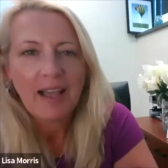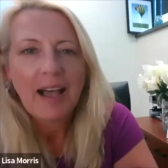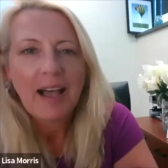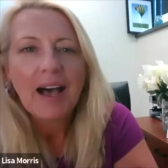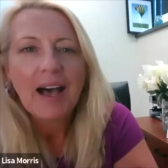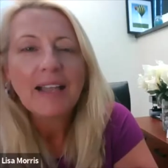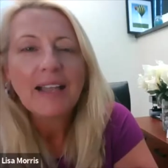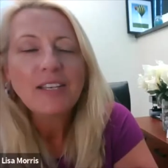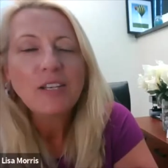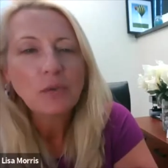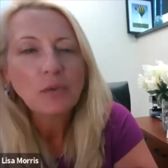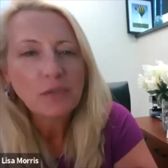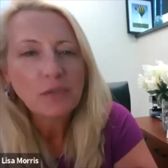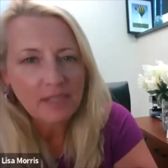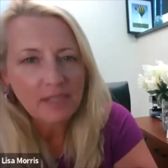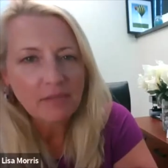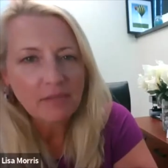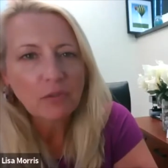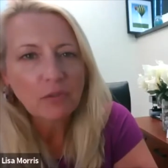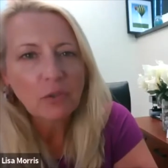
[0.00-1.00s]
I know
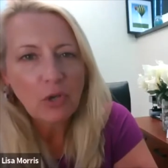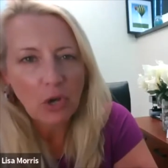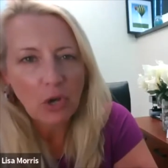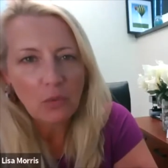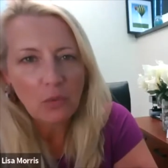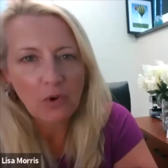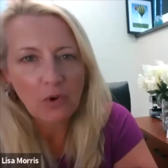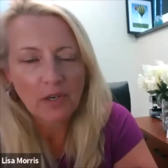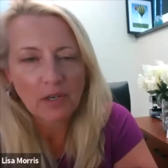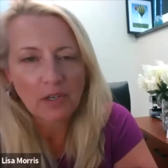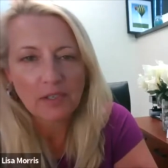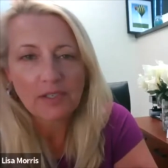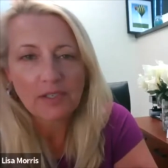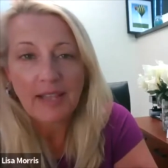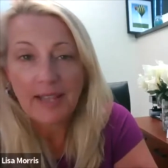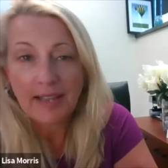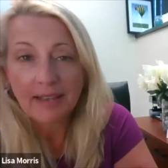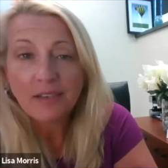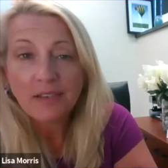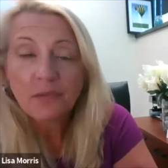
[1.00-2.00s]
several coworkers
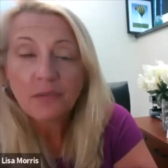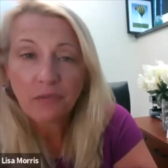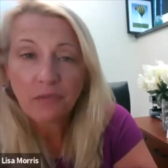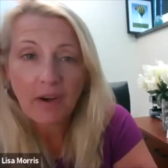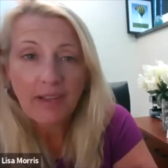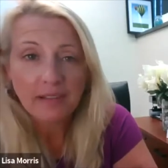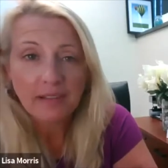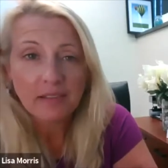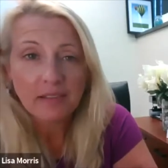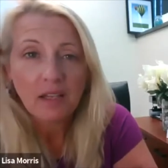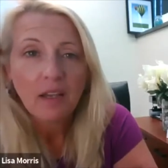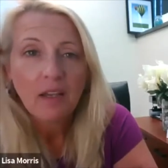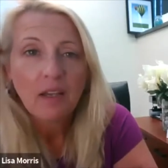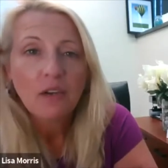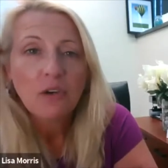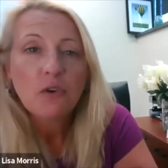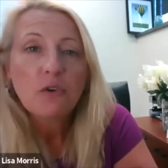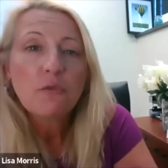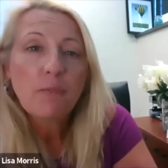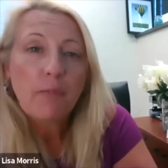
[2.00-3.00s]
and friends
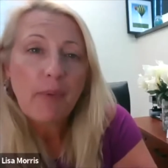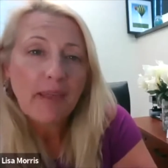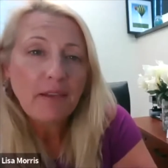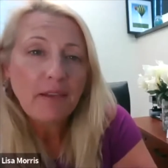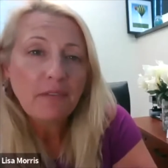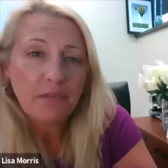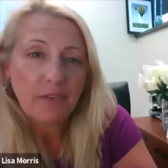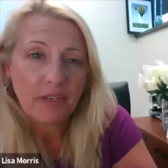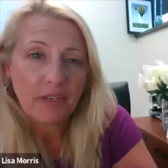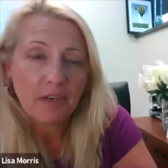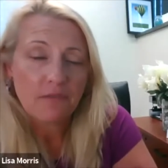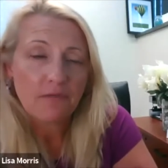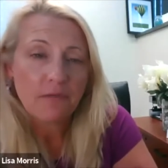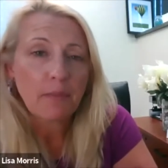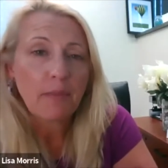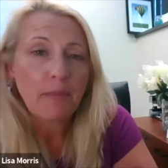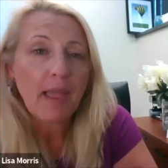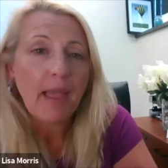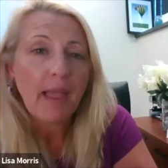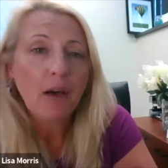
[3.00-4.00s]
who've benefited
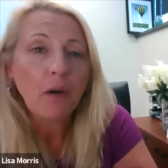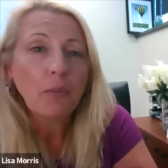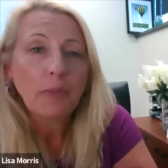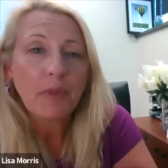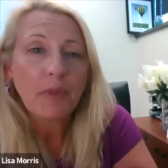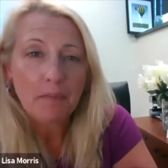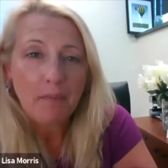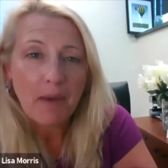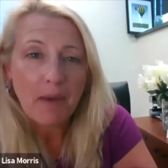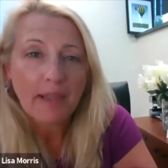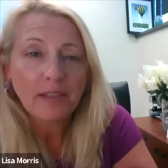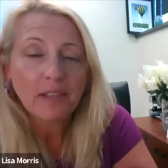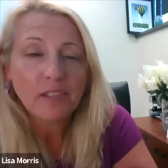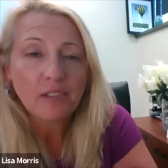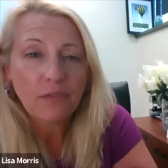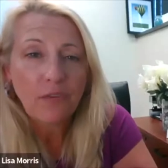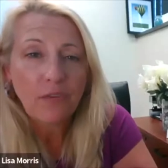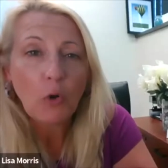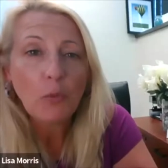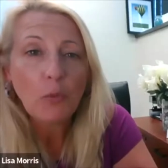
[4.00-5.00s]
from the help that Miles
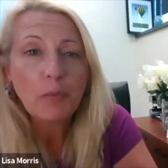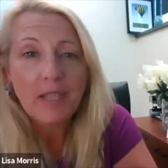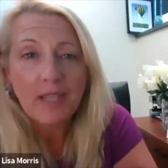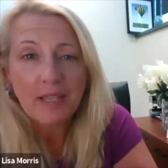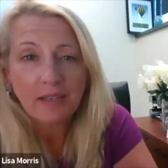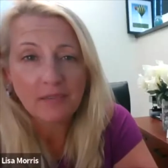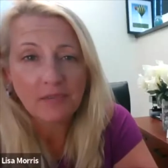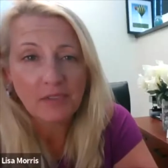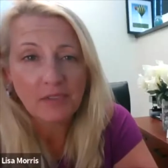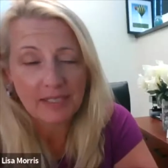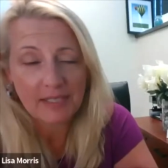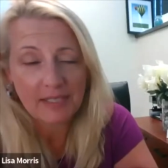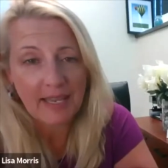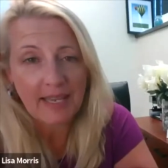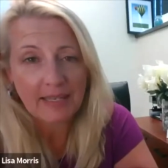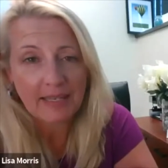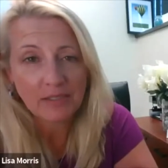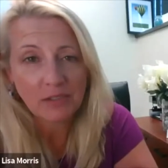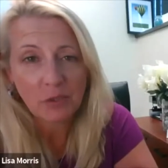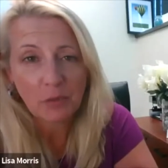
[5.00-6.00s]
of Hope gives to
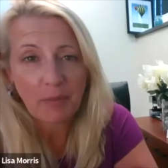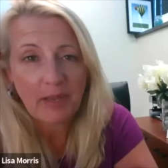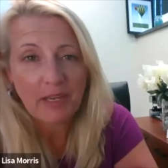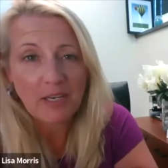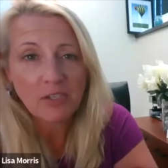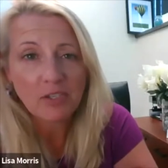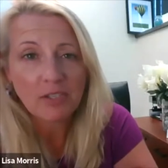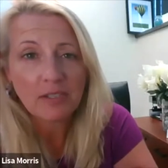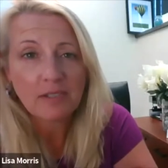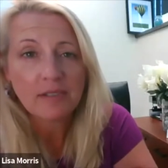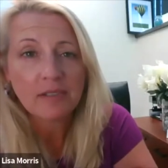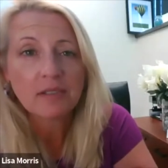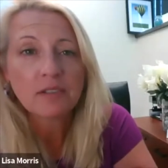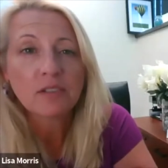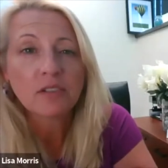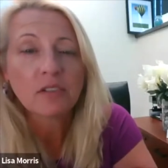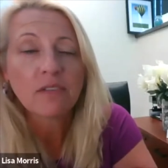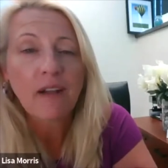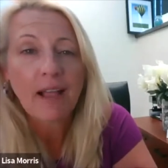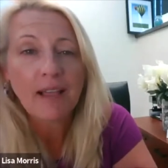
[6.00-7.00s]
cancer patients,
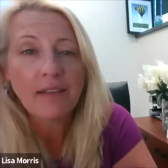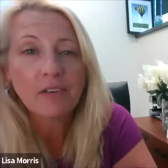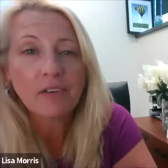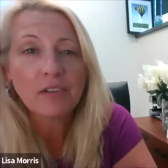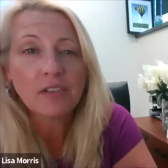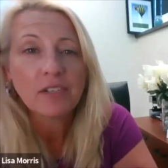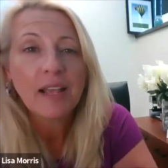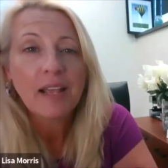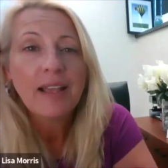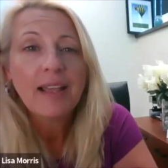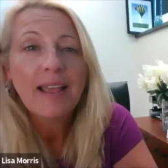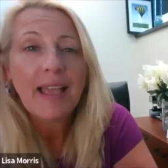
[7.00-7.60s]
survivors,